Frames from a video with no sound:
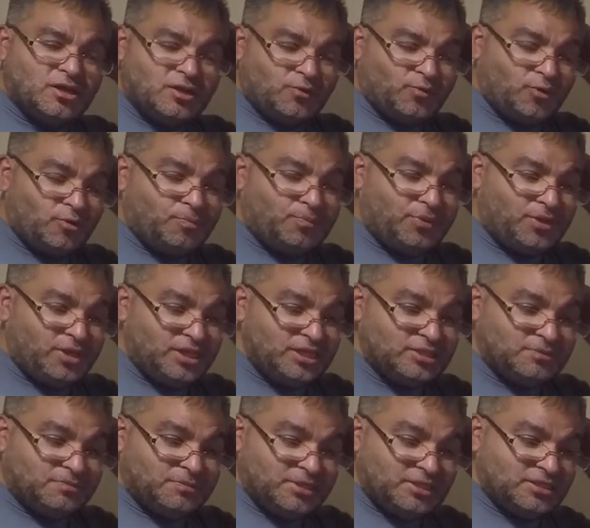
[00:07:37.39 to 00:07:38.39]

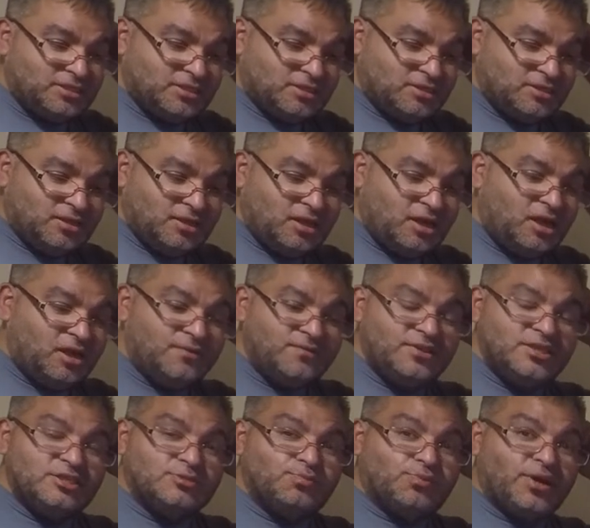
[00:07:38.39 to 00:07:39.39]
replacements of
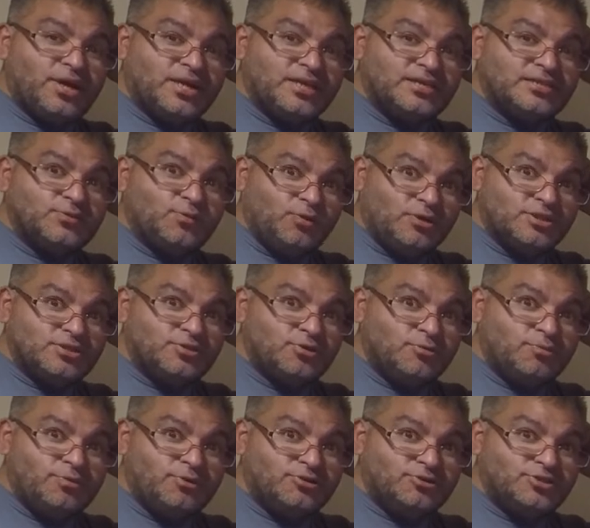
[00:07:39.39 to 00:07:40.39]
these products once they're
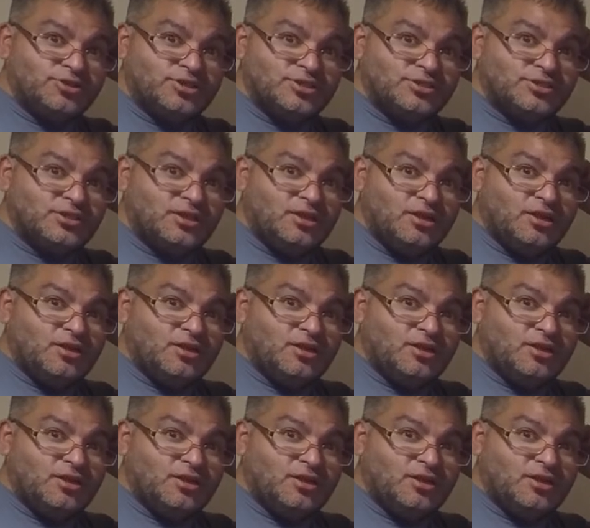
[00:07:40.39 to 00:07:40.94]
purchased